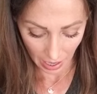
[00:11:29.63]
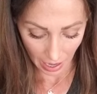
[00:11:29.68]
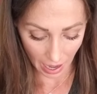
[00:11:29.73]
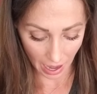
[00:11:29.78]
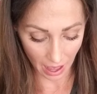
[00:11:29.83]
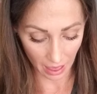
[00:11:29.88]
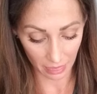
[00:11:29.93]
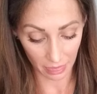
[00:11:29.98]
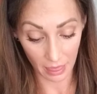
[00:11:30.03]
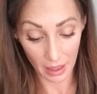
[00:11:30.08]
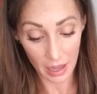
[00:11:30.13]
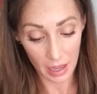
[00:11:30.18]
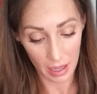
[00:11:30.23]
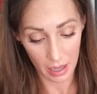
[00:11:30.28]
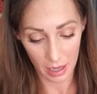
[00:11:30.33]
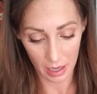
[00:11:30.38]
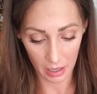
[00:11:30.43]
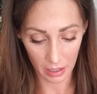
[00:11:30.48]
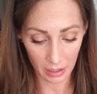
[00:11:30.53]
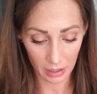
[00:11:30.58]
And
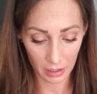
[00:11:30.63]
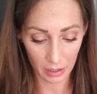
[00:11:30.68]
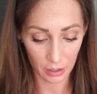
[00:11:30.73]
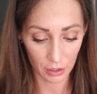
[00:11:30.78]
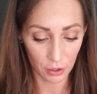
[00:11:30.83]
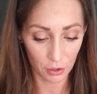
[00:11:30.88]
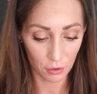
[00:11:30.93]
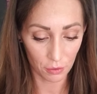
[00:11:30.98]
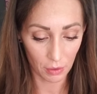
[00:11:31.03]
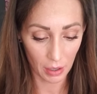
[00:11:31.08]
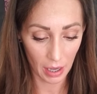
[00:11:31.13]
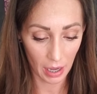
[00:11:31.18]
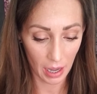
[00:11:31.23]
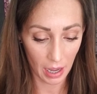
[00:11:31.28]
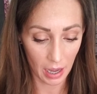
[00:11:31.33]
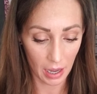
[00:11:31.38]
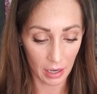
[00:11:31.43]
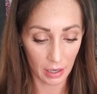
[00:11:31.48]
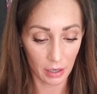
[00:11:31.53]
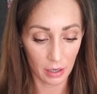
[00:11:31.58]
then you
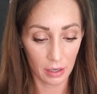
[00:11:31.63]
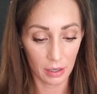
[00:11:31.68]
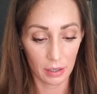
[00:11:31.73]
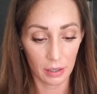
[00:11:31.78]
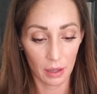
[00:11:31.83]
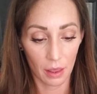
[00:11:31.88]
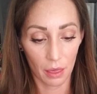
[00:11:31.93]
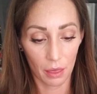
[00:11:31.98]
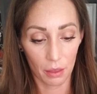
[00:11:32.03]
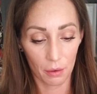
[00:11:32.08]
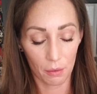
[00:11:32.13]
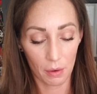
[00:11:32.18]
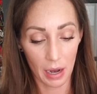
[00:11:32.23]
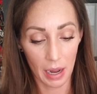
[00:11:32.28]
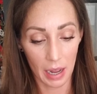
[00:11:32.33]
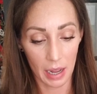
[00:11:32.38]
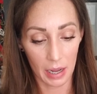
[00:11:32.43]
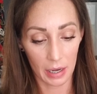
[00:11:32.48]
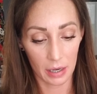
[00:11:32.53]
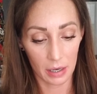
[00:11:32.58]
can
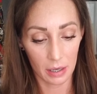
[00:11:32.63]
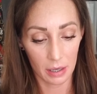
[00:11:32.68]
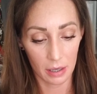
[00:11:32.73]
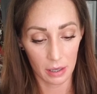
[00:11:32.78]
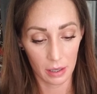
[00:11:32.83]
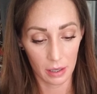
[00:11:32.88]
thread